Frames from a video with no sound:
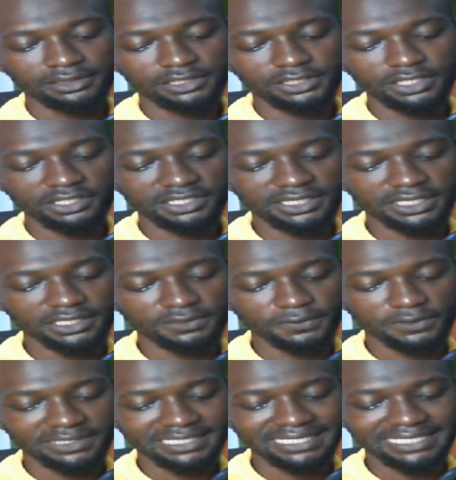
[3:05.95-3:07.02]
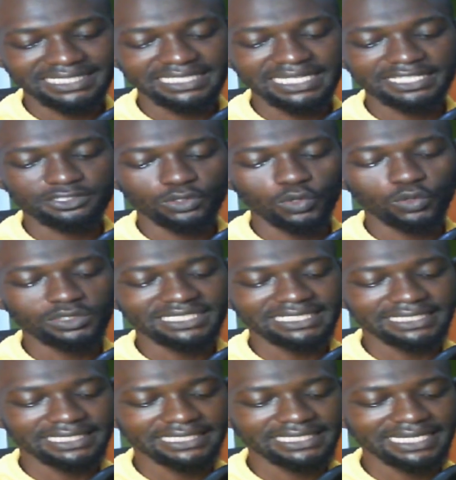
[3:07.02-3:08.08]
justice for 16-year-old
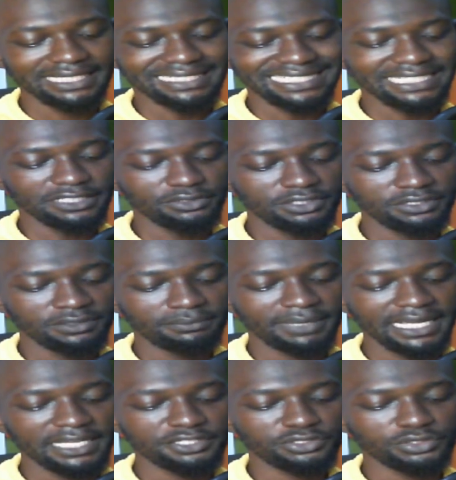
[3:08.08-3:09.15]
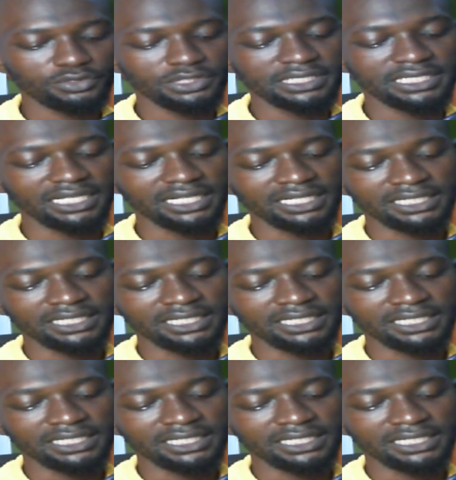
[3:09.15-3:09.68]
teenagers killed by a soldier